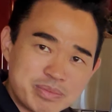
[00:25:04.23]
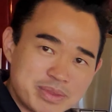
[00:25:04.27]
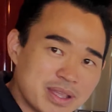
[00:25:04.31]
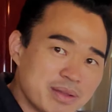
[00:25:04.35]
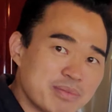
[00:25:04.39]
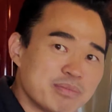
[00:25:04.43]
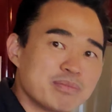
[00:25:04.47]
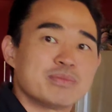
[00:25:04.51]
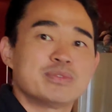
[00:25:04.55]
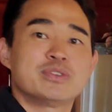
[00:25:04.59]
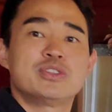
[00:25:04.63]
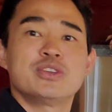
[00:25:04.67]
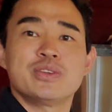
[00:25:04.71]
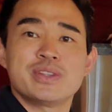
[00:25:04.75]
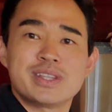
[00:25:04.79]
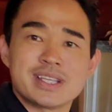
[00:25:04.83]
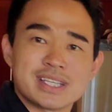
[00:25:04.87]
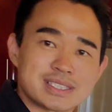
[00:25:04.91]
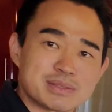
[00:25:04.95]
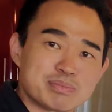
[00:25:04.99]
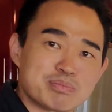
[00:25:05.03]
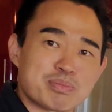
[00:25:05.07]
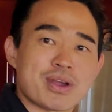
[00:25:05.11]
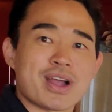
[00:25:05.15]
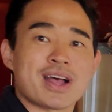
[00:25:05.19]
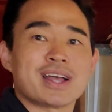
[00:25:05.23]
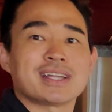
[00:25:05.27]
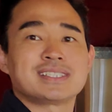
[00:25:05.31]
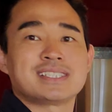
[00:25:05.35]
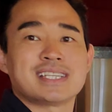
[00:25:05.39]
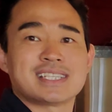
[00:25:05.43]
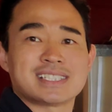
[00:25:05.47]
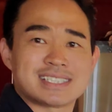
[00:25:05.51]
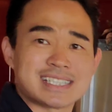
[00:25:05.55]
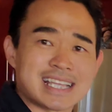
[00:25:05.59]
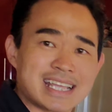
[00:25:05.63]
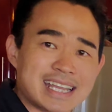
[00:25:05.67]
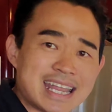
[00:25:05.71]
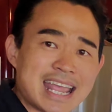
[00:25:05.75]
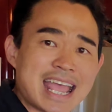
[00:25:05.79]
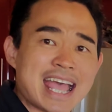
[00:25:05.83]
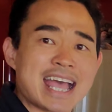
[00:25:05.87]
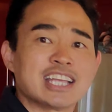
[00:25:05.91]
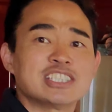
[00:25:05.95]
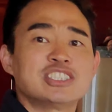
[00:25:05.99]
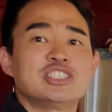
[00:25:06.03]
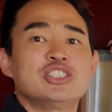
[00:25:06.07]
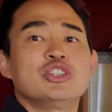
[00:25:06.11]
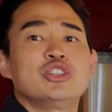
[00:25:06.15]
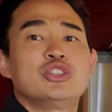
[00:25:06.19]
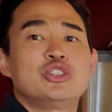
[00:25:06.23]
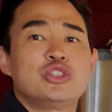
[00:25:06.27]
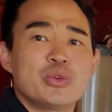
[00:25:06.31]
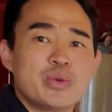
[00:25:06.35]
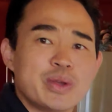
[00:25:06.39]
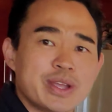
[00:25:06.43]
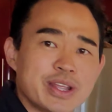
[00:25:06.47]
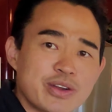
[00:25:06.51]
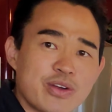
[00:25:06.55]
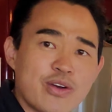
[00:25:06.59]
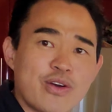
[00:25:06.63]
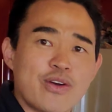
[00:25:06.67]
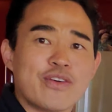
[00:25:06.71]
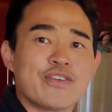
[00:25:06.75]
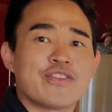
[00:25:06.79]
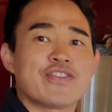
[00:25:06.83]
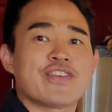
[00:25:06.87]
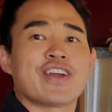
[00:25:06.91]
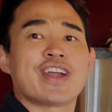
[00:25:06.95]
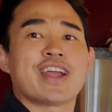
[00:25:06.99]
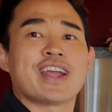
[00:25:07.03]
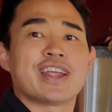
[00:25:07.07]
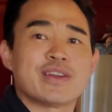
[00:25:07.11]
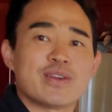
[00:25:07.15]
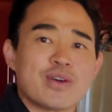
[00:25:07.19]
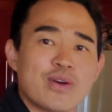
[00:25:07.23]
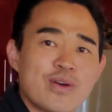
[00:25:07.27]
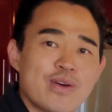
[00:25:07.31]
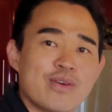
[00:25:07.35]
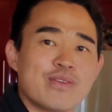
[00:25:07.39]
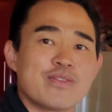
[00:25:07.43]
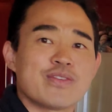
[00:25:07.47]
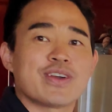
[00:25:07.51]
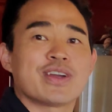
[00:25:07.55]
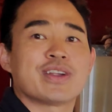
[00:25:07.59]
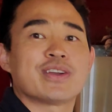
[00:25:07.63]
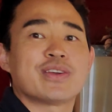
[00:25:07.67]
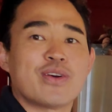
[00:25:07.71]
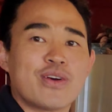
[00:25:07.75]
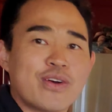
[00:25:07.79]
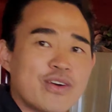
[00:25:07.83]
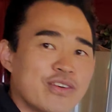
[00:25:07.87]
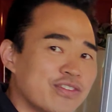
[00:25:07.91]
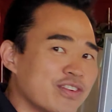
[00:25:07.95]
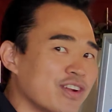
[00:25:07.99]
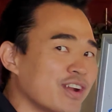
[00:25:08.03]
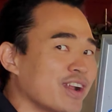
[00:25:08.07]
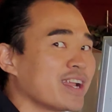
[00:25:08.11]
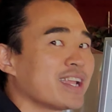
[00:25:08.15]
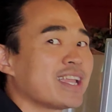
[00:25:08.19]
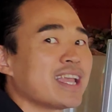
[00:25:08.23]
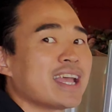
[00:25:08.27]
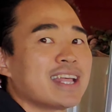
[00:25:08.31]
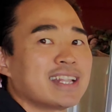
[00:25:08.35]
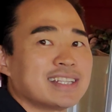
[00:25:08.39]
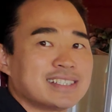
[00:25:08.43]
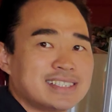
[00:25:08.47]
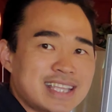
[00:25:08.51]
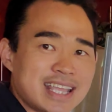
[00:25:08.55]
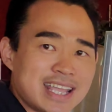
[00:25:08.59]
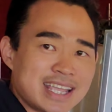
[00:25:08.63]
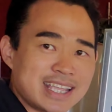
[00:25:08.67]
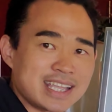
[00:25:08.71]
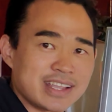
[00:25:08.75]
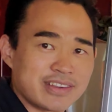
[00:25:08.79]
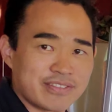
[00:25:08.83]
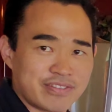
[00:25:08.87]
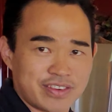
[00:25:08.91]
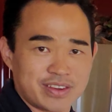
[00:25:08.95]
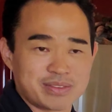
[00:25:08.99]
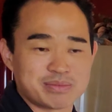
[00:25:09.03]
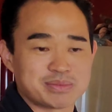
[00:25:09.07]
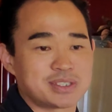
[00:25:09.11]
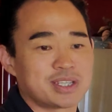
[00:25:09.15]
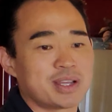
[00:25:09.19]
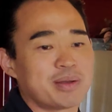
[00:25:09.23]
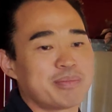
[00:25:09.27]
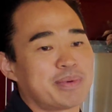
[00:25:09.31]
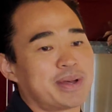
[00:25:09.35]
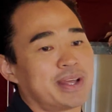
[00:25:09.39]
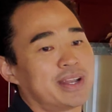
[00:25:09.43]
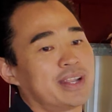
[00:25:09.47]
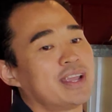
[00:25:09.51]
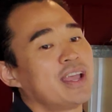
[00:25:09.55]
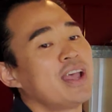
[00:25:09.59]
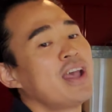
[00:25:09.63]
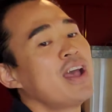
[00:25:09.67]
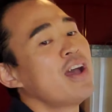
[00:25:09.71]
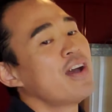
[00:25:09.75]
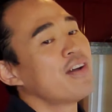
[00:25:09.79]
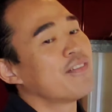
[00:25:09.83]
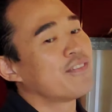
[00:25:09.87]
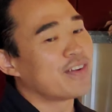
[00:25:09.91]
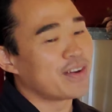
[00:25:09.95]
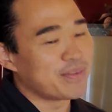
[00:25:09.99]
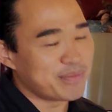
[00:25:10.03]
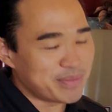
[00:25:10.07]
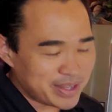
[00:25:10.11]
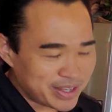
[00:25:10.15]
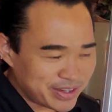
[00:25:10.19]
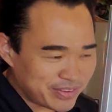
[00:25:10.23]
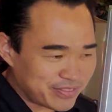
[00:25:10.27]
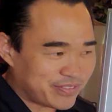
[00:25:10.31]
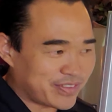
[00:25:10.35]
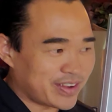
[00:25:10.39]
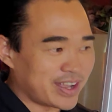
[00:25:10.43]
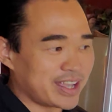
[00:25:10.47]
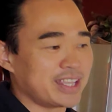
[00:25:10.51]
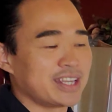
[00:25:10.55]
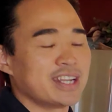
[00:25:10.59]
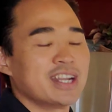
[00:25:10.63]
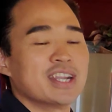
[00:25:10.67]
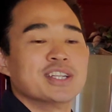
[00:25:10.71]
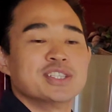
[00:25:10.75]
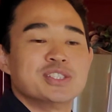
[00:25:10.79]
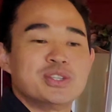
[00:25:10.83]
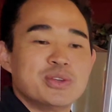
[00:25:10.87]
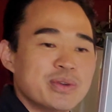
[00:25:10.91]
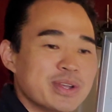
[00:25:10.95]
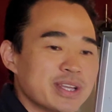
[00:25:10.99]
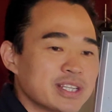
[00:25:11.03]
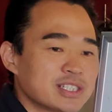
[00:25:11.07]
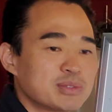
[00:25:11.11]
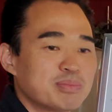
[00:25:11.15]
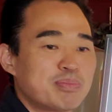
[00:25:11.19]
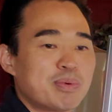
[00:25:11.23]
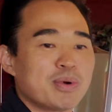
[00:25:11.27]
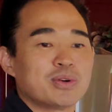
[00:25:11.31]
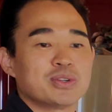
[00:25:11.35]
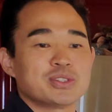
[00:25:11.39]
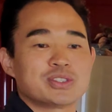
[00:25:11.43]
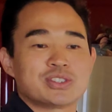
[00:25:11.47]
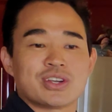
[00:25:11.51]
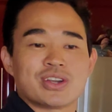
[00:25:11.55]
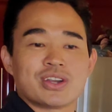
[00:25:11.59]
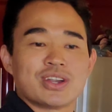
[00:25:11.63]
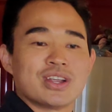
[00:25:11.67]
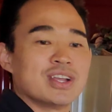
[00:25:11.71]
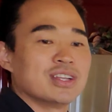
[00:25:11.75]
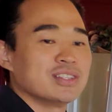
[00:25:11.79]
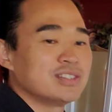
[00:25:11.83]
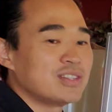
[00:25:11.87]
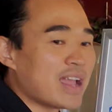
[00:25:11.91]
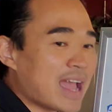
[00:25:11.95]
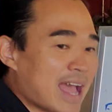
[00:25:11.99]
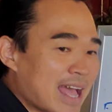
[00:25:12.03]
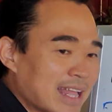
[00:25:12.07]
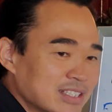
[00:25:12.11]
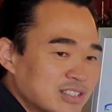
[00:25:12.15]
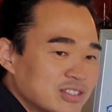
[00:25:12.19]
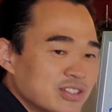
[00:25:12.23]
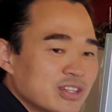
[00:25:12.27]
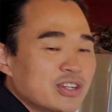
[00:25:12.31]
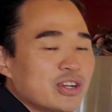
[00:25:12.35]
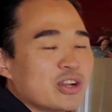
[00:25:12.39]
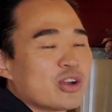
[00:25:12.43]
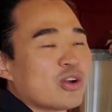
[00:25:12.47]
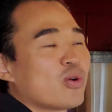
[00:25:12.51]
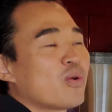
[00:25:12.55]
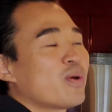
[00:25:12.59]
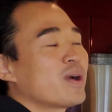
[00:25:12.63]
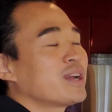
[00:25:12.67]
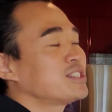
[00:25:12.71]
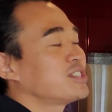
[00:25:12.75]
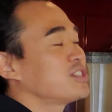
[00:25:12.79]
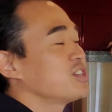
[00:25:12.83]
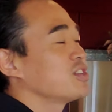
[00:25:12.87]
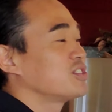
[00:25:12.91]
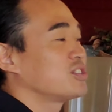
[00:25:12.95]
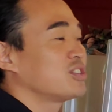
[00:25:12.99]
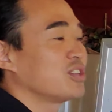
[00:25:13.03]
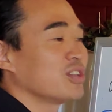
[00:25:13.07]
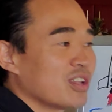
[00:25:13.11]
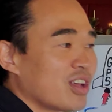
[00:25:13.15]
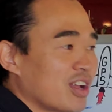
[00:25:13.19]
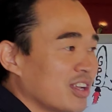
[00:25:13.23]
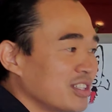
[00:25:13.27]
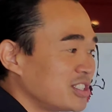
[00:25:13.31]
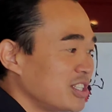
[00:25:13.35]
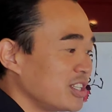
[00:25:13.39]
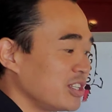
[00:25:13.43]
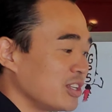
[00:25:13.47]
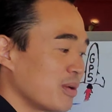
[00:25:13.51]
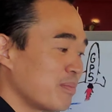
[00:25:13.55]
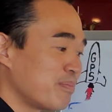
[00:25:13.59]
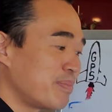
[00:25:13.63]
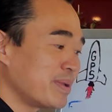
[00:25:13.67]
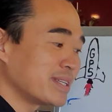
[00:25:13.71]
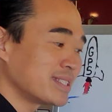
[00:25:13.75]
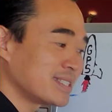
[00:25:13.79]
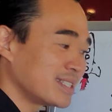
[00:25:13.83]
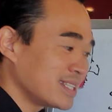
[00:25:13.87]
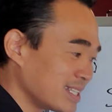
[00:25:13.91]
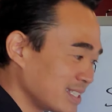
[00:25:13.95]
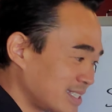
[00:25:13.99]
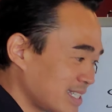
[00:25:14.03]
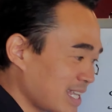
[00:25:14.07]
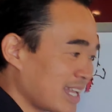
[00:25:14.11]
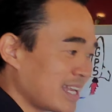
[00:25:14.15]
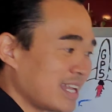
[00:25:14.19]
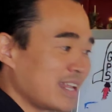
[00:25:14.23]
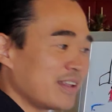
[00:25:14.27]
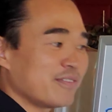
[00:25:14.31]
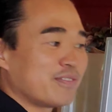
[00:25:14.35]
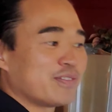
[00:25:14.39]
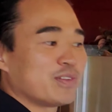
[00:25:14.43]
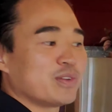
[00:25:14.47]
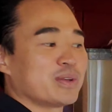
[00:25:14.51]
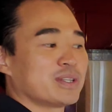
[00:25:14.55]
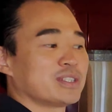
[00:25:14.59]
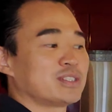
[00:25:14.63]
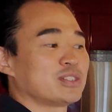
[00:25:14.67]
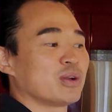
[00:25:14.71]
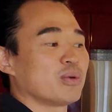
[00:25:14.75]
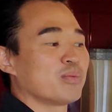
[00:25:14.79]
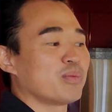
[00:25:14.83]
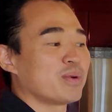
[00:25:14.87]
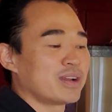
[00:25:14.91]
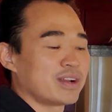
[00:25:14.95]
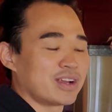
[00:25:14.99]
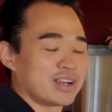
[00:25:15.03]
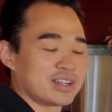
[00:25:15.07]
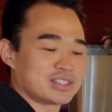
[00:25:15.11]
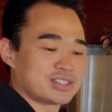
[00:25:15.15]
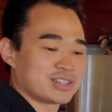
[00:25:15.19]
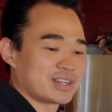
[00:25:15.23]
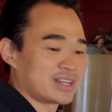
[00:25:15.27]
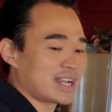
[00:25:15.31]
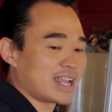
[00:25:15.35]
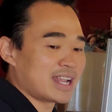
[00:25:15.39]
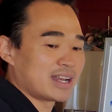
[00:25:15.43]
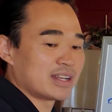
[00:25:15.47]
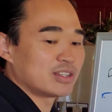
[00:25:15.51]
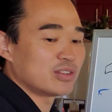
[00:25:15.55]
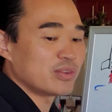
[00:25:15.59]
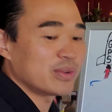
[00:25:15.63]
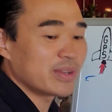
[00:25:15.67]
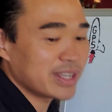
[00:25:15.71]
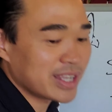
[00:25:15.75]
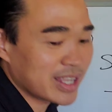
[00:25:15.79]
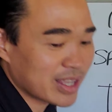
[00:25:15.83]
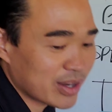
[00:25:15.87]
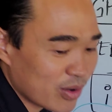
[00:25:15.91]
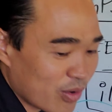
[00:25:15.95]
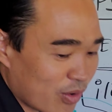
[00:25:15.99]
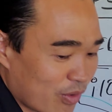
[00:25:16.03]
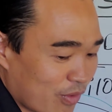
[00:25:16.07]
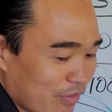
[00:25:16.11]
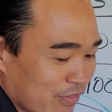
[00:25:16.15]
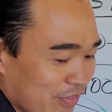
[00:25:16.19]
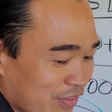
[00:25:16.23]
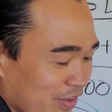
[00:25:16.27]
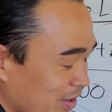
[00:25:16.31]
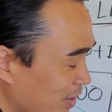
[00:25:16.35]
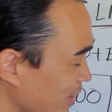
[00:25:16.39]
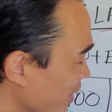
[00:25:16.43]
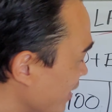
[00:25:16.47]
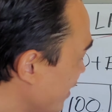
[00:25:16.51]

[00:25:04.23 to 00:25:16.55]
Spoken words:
them do this process. And as you do it over and over and over again, taking from somebody, from invite to exposure to answering their questions to launching their business and Influencer 100, and doing it over